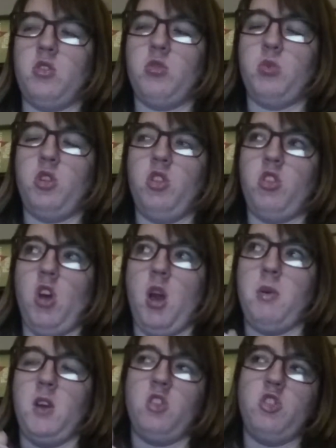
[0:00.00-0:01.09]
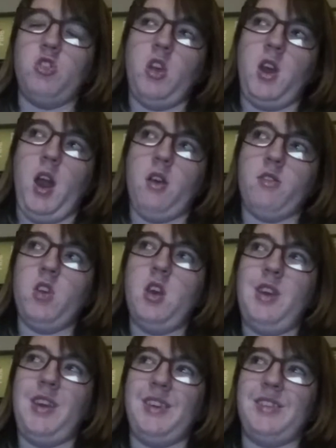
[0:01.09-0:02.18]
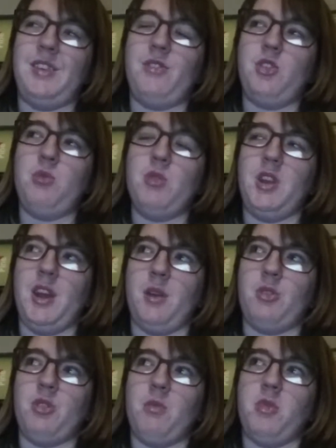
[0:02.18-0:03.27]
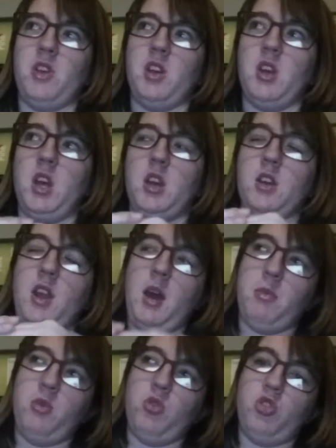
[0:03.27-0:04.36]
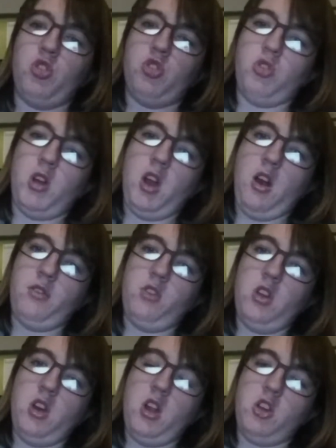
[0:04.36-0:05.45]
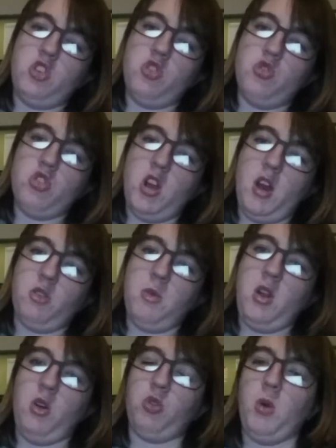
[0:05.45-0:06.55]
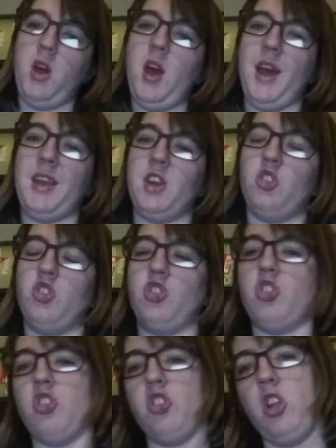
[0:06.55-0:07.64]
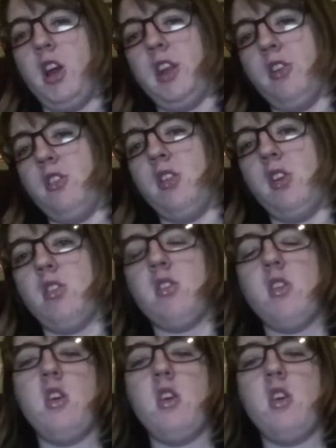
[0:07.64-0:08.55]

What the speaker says: one of the timing issues they have is if you announce something, it can happen straight after a huge announcement elsewhere, and it can just slide underneath.